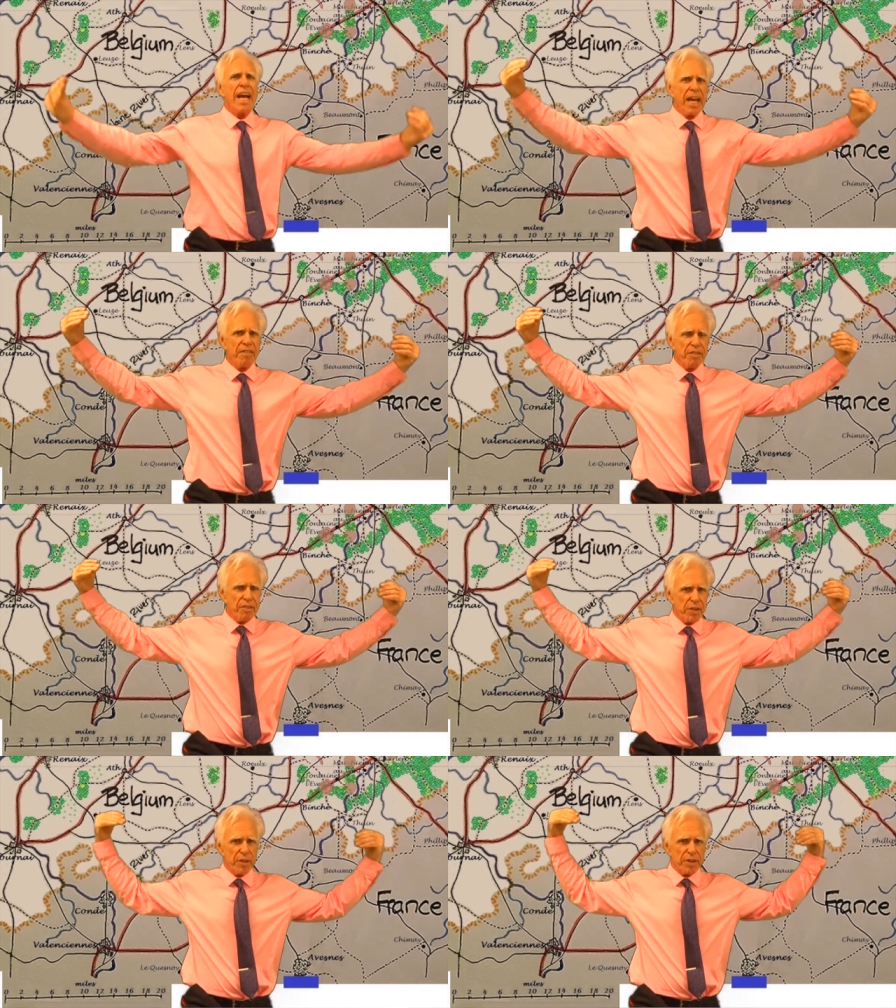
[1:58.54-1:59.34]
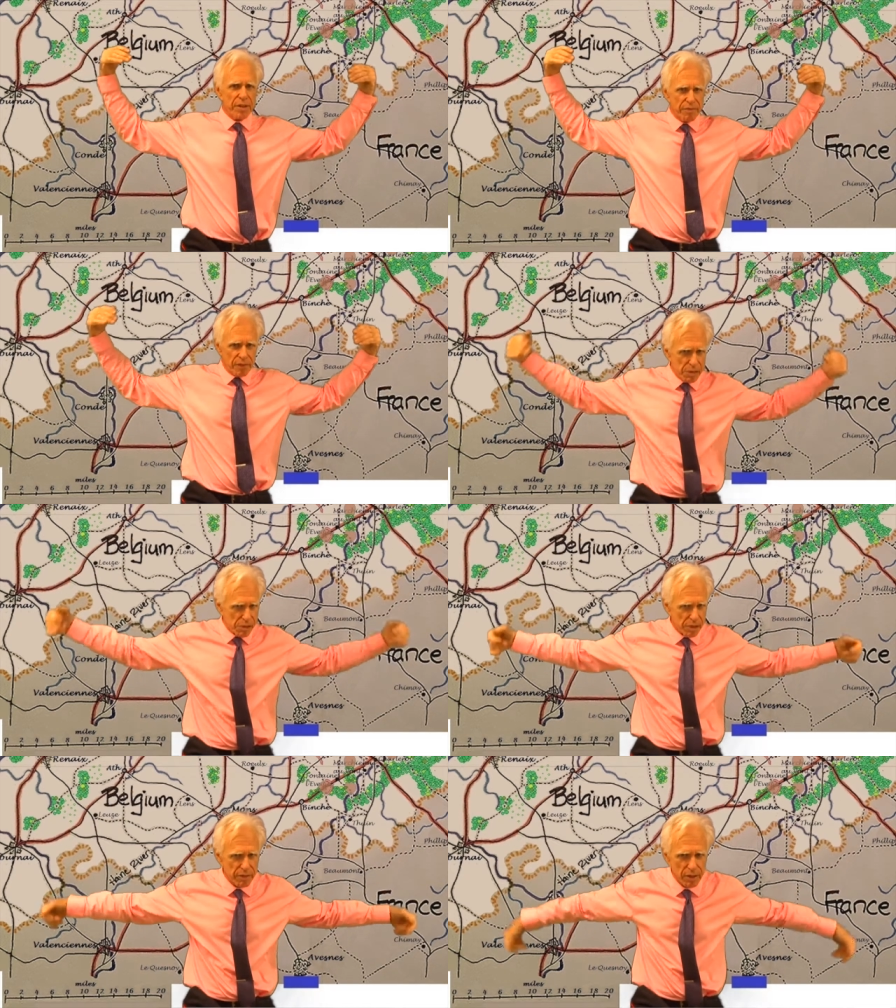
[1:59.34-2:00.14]
And your
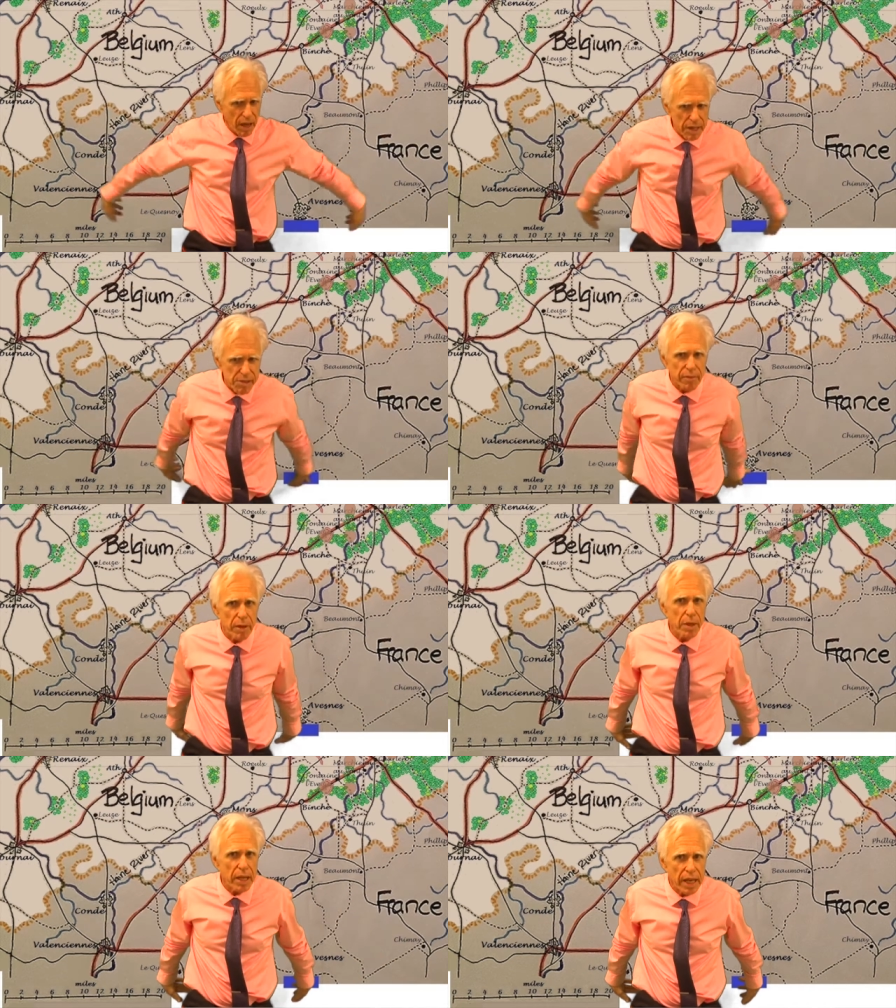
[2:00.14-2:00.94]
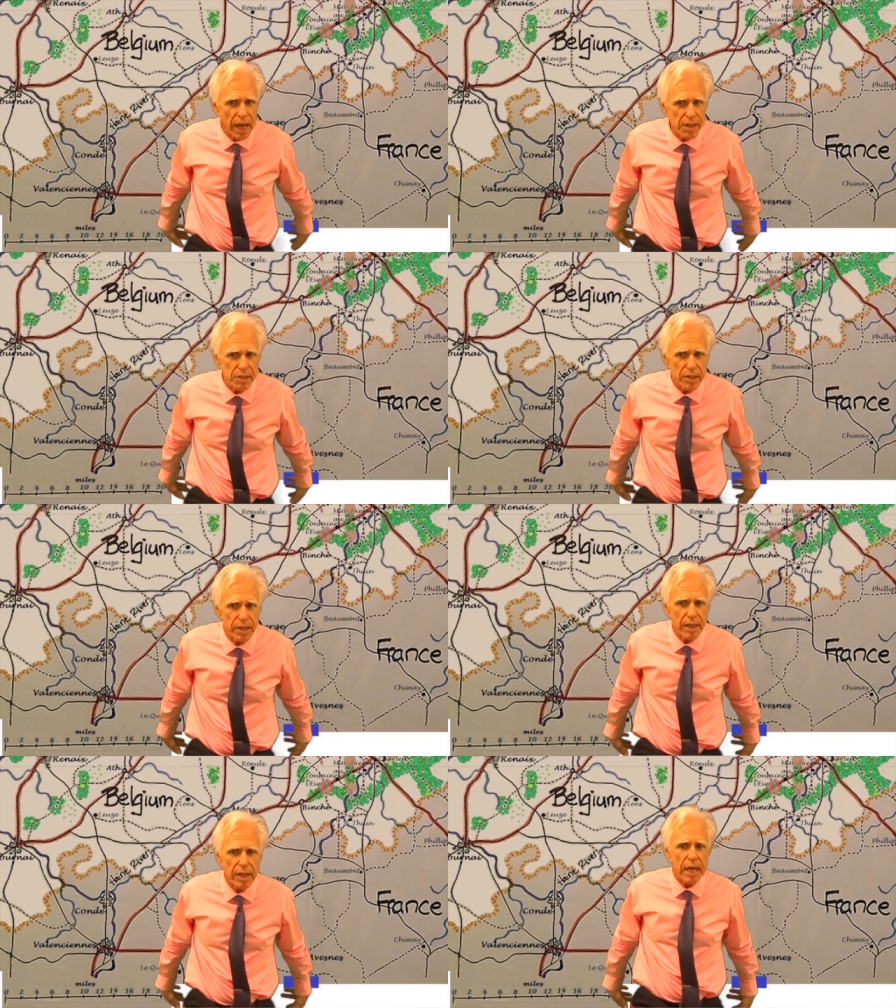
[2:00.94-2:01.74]
defense of your lines of
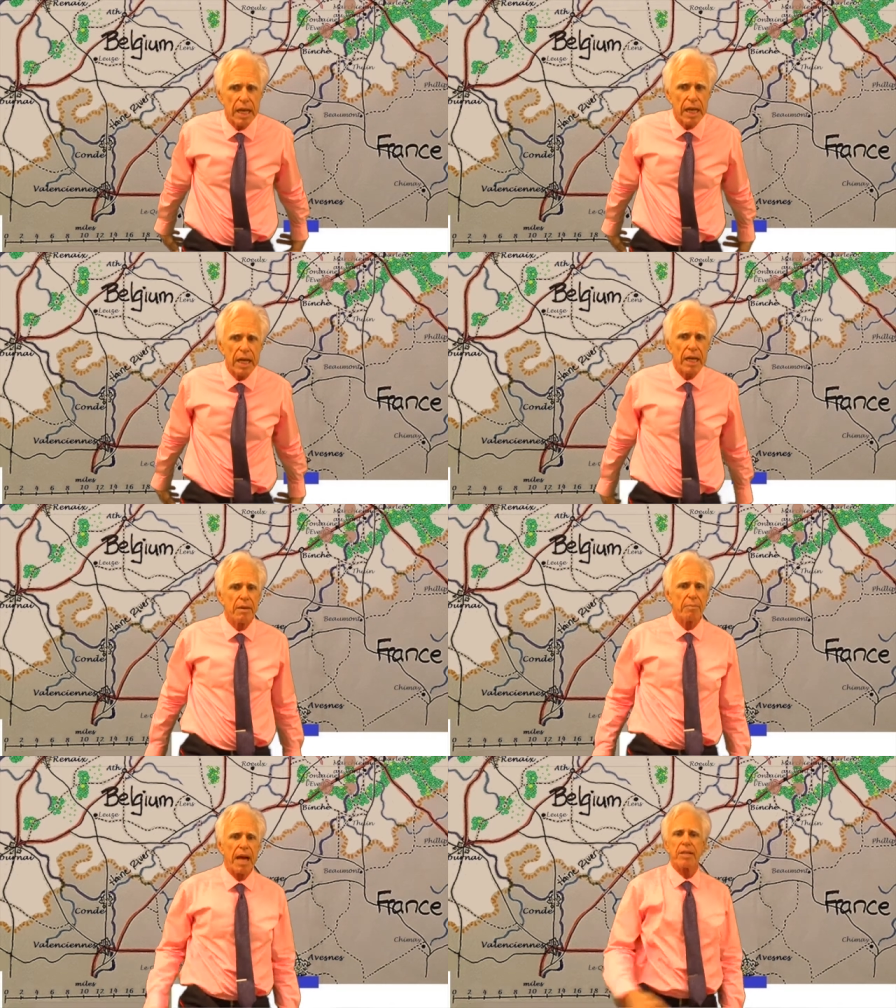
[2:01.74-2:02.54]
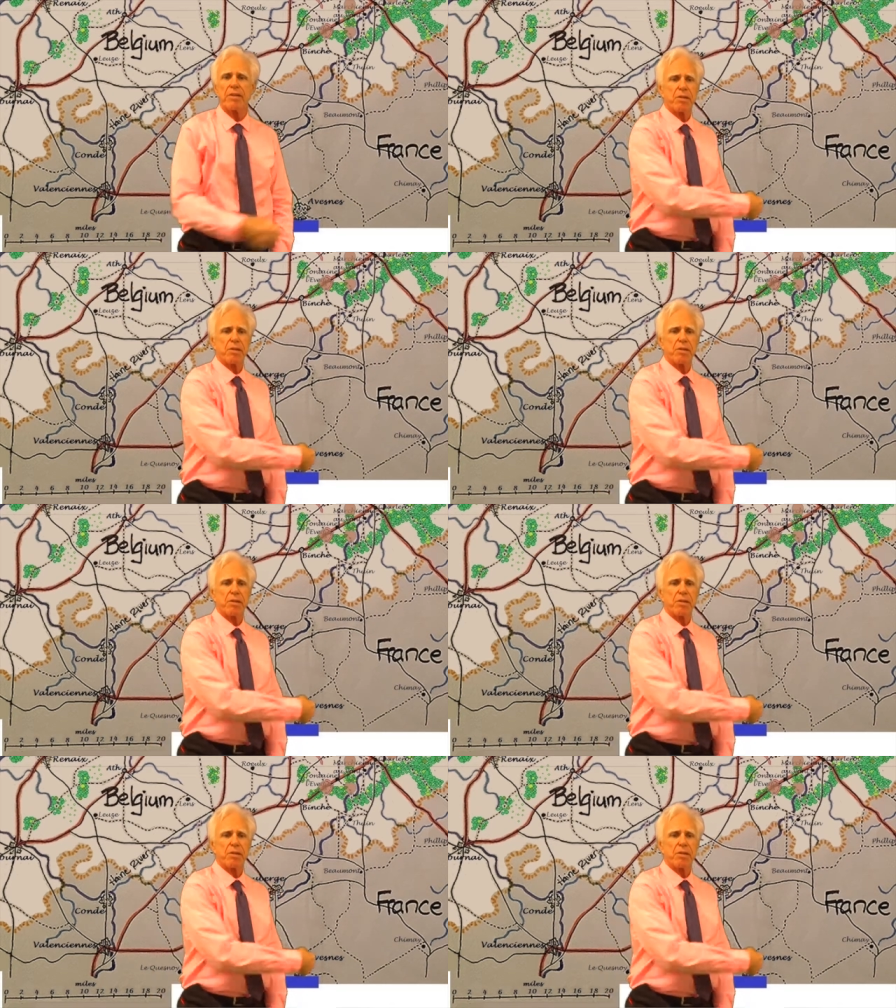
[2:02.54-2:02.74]
communication back to the